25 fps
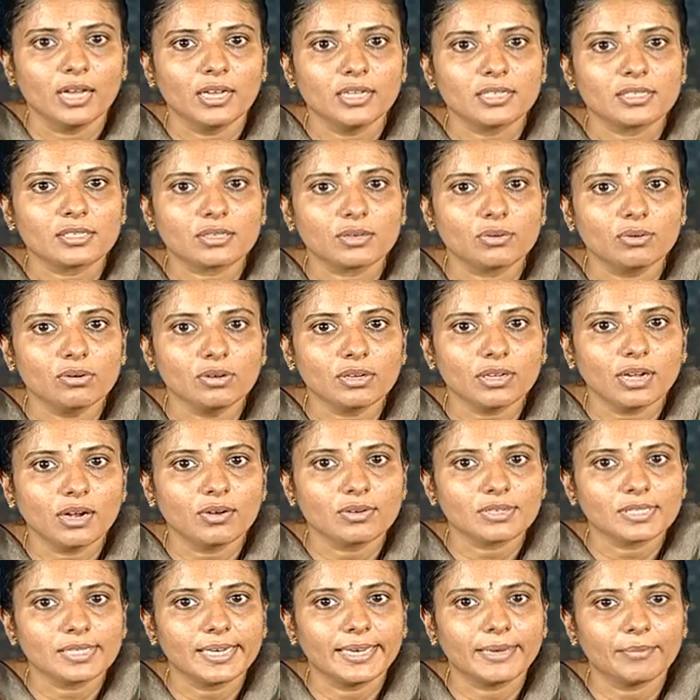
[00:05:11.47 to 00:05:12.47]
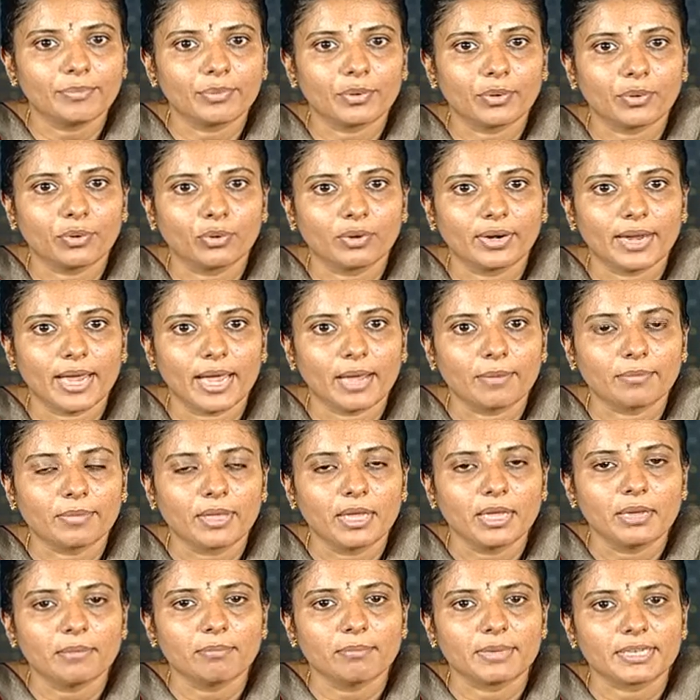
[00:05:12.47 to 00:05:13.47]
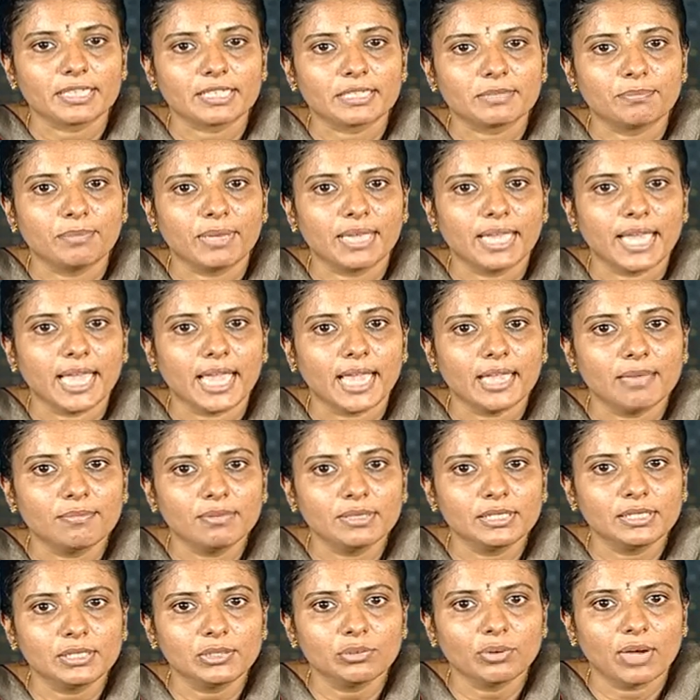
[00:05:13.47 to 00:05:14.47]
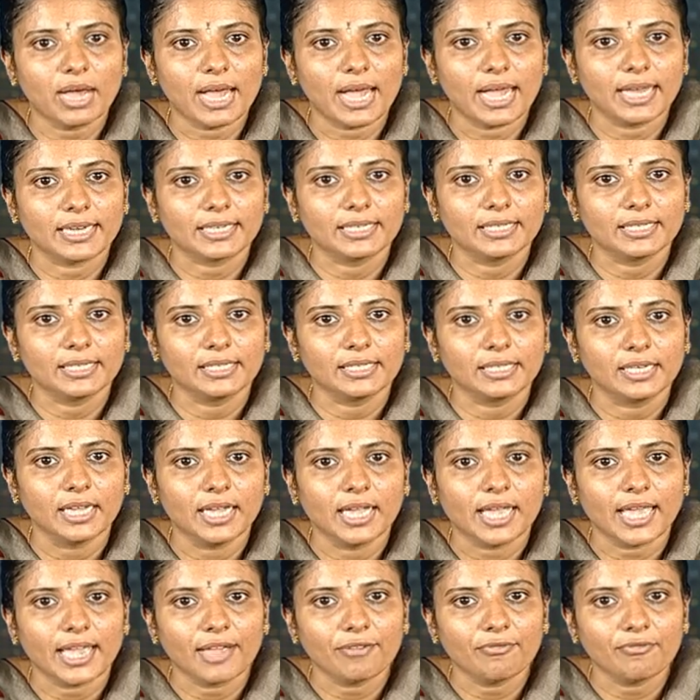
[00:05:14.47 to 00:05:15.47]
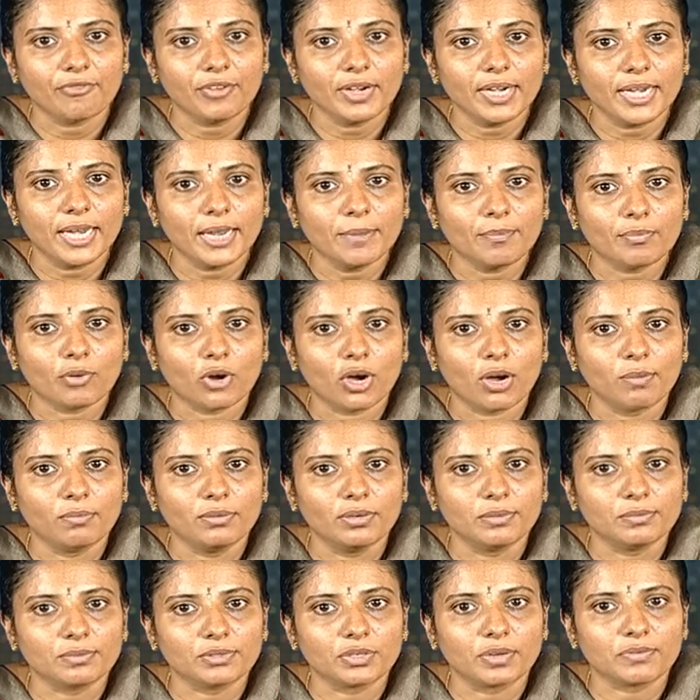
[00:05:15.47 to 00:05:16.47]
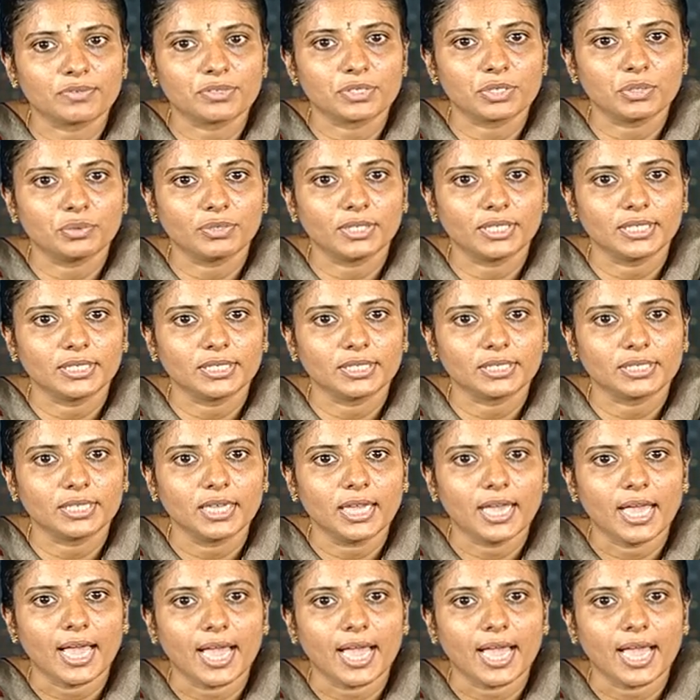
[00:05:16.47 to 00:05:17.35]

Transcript: school counselling program must be able to handle everyday problems of students